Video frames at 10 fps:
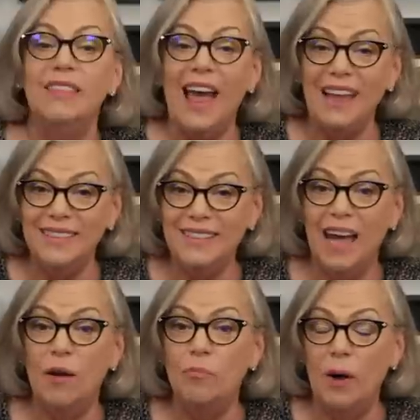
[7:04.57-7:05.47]
that
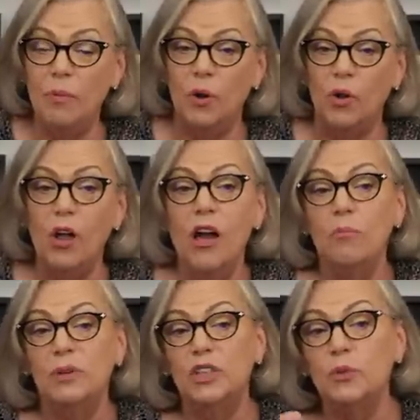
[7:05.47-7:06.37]
debt bubble.
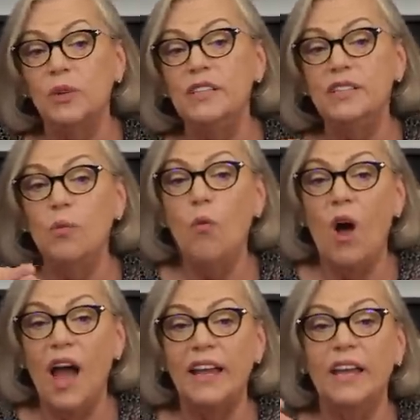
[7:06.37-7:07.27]
But the reason
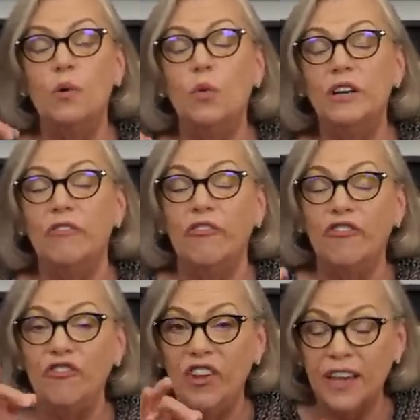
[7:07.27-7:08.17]
why it wouldn't
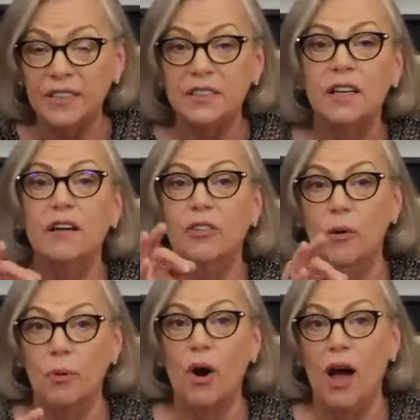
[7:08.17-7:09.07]
fix the
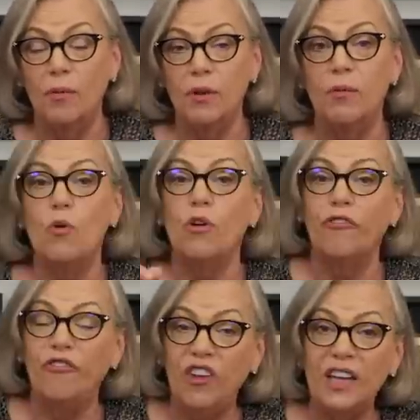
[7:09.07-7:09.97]
problem or
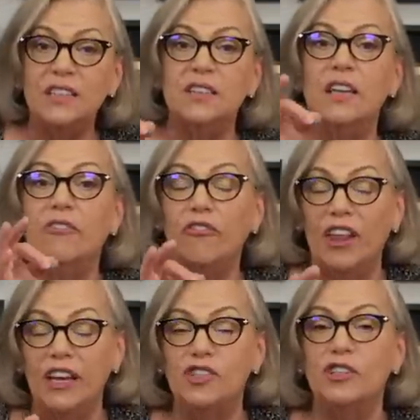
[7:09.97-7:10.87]
fix the
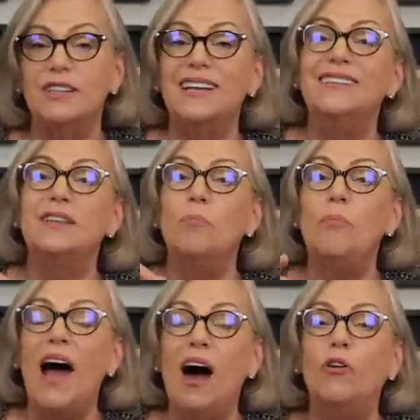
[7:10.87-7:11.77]
inflation is
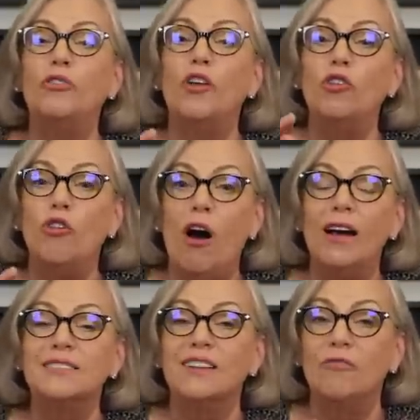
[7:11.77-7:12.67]
about the
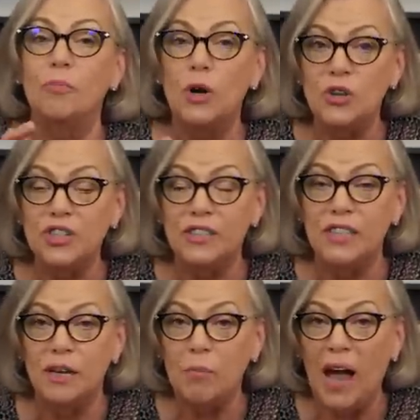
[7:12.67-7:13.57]
loss of
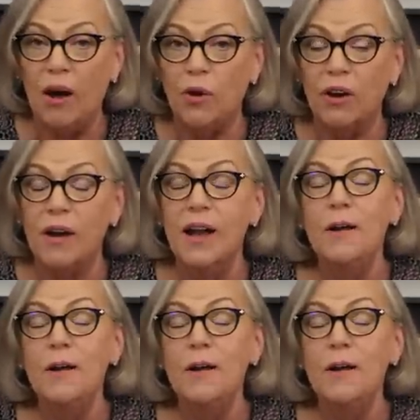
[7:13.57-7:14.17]
purchasing power.